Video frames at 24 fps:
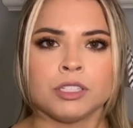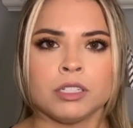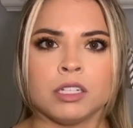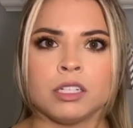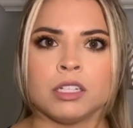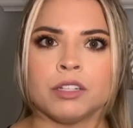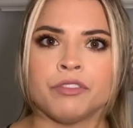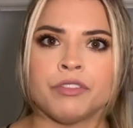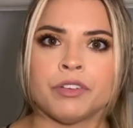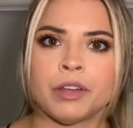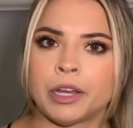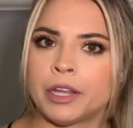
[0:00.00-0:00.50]
in
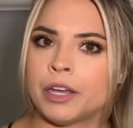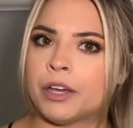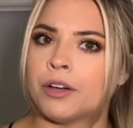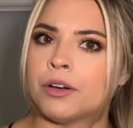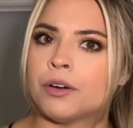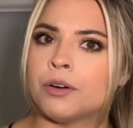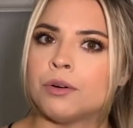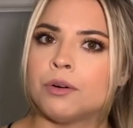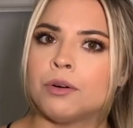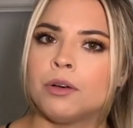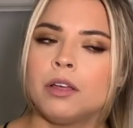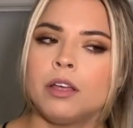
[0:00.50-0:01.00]
the
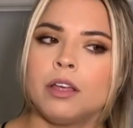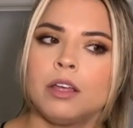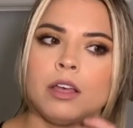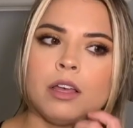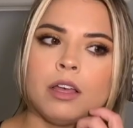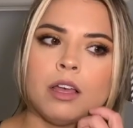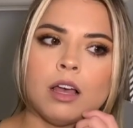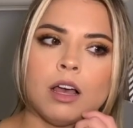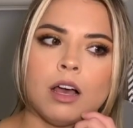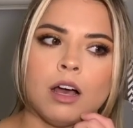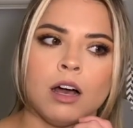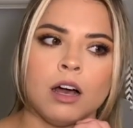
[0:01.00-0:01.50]
video.
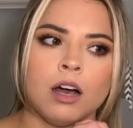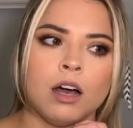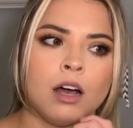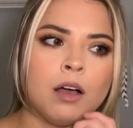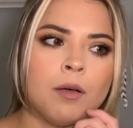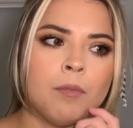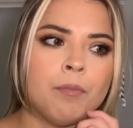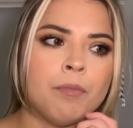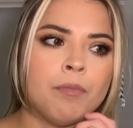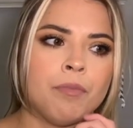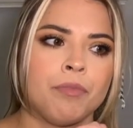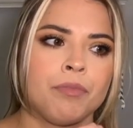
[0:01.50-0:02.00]

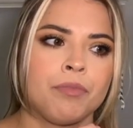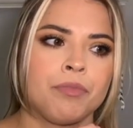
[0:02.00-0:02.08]
And